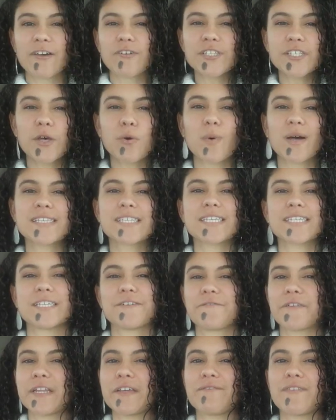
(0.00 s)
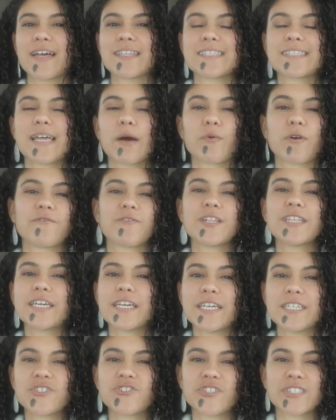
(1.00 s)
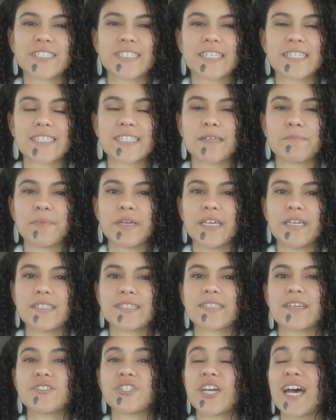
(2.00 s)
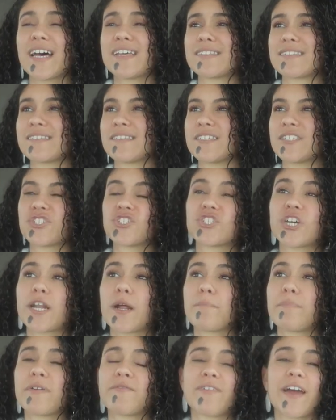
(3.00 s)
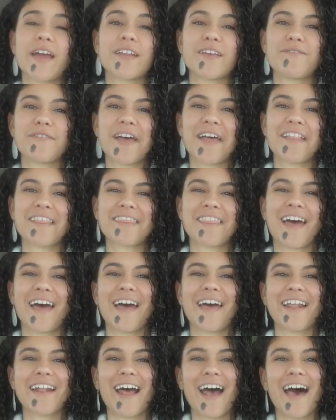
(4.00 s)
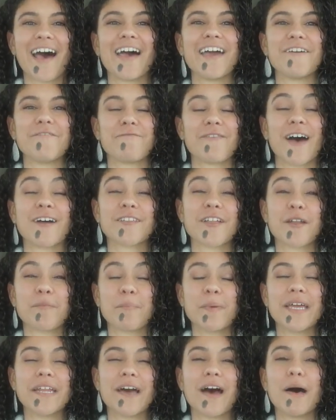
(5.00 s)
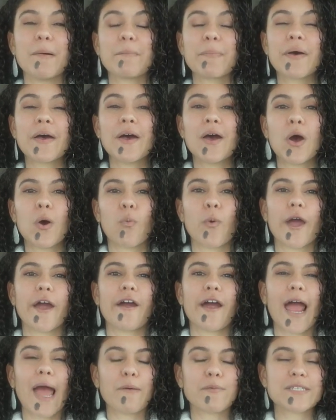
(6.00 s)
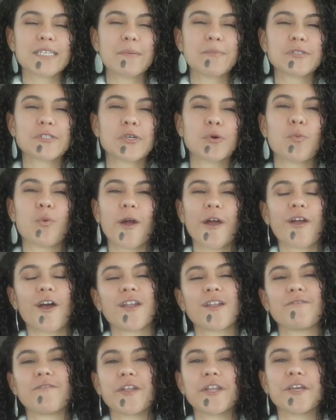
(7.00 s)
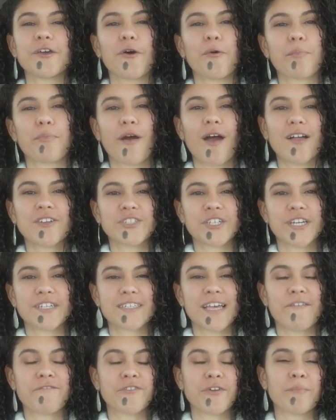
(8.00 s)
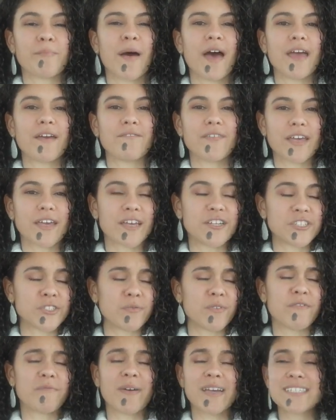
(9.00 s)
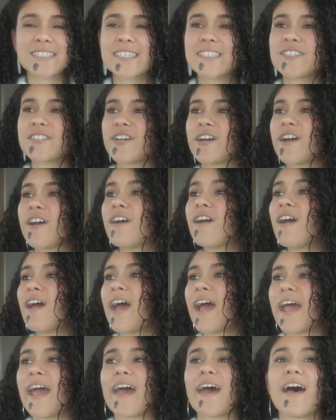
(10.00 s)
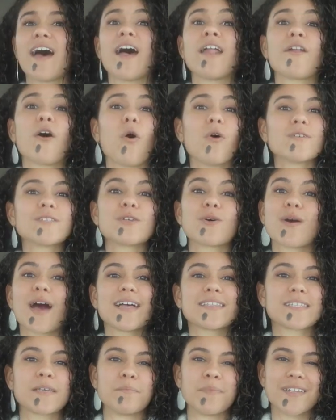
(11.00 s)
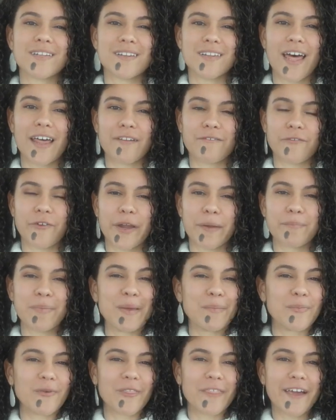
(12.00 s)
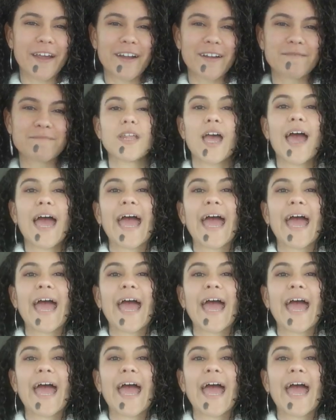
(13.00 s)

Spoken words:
I also went to different events that were really interesting to me, such as this Shut Up and Write event that I found on Meetup, where I was able to work on a video project after my vacation with my sister and also got to meet a lot of great people there.